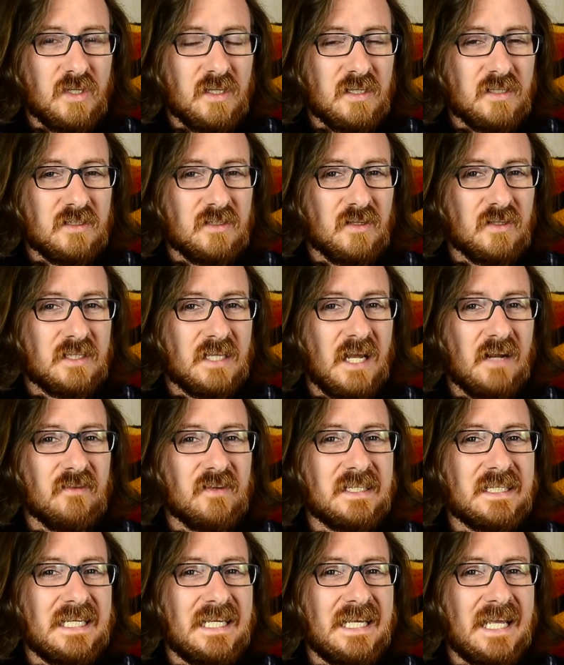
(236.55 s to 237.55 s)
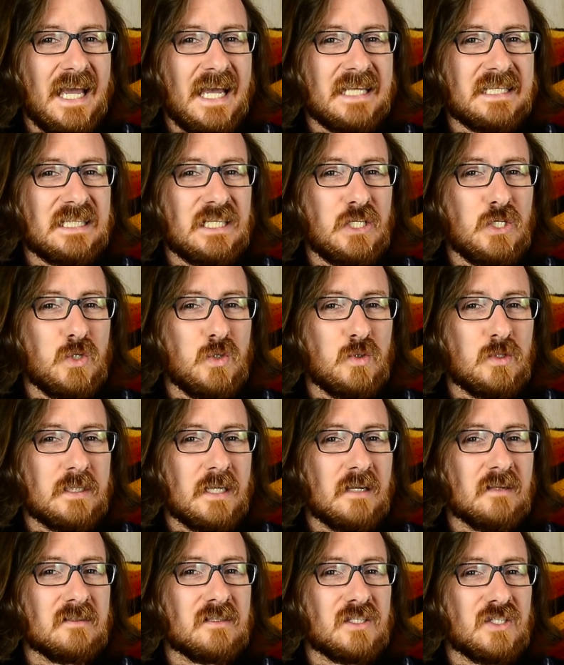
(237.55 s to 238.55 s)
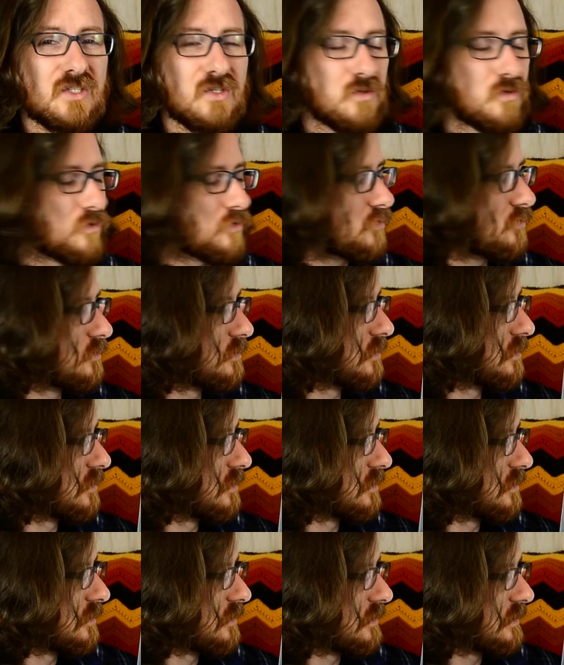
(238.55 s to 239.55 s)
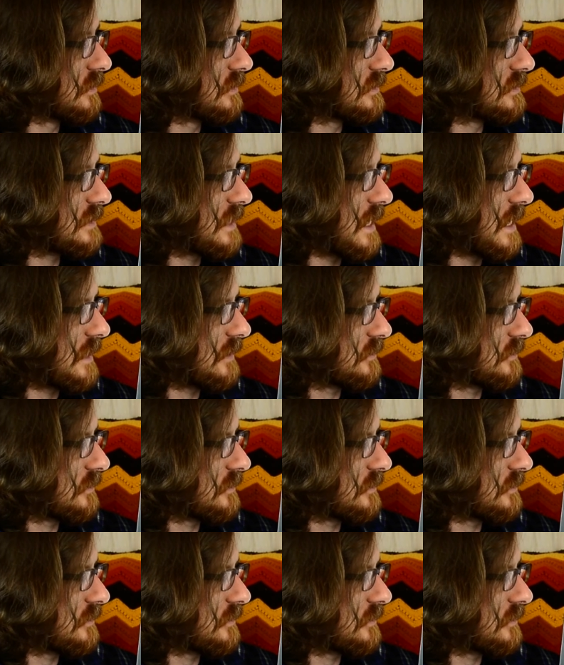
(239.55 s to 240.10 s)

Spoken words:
So it's kind of a TSU sound, Tsu. Te,